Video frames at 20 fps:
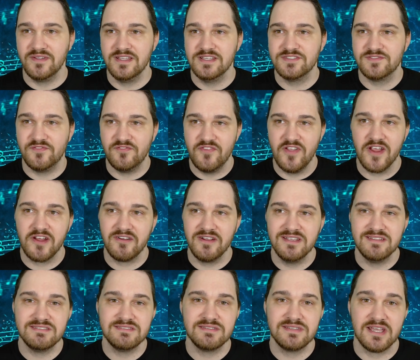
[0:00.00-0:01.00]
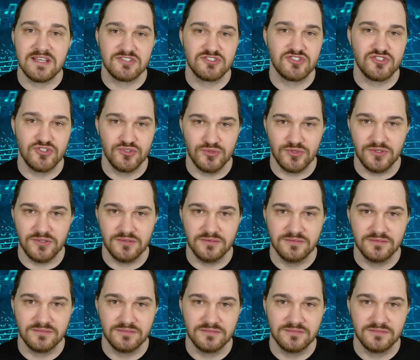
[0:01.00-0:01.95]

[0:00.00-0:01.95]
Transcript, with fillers: is very textural